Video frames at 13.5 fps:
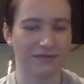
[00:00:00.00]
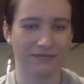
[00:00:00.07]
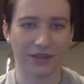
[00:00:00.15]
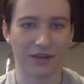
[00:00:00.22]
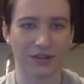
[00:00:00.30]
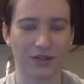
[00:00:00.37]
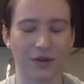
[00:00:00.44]

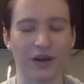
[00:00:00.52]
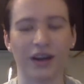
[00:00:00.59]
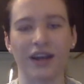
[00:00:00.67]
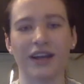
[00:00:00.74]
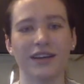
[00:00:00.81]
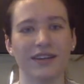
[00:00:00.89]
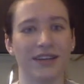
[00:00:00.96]
their
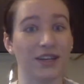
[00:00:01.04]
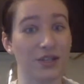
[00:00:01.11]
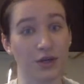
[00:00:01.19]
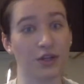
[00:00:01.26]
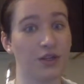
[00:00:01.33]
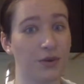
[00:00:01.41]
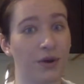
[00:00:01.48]
story. It's
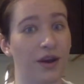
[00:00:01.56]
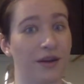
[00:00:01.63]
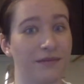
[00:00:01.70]
your story.